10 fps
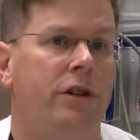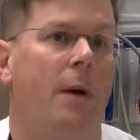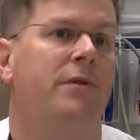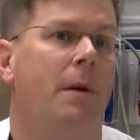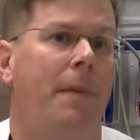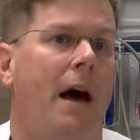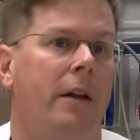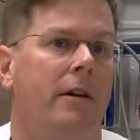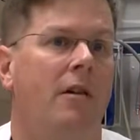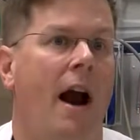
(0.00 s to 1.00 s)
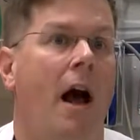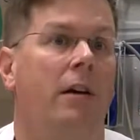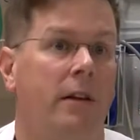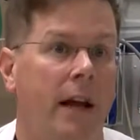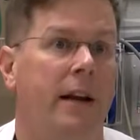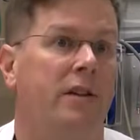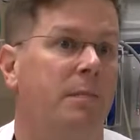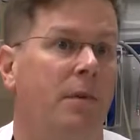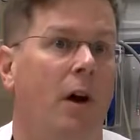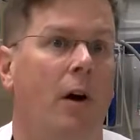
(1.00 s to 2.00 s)
jumps up out of the ground and then
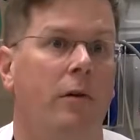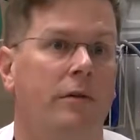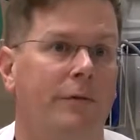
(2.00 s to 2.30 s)
explodes